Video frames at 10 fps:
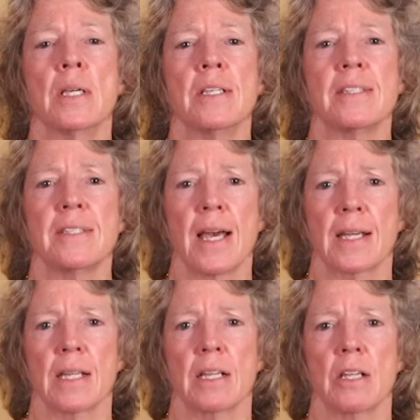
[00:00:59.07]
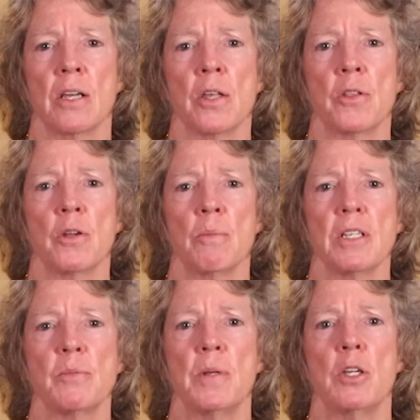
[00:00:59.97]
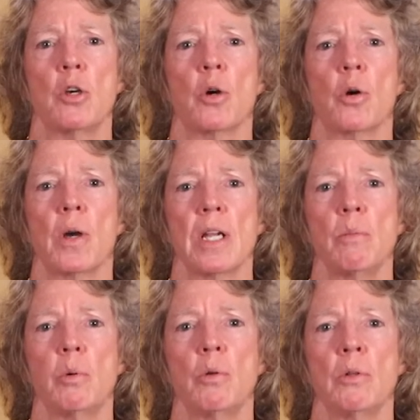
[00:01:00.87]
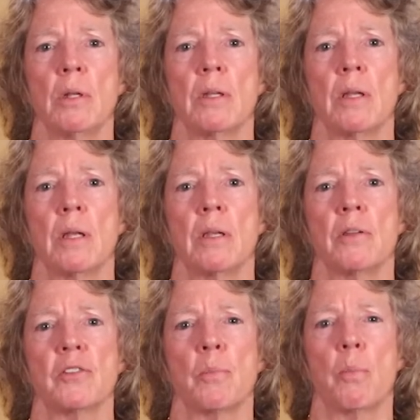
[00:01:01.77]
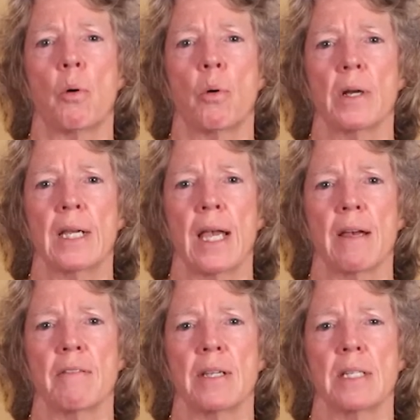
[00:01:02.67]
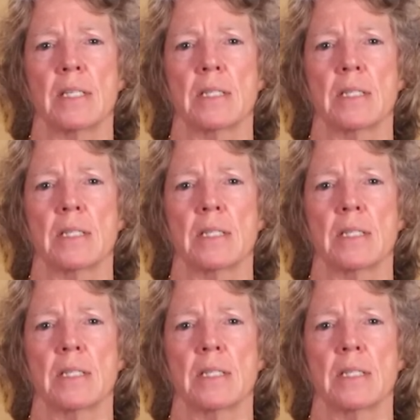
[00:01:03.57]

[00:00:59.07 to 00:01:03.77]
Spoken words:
Second, there must be credible supporting evidence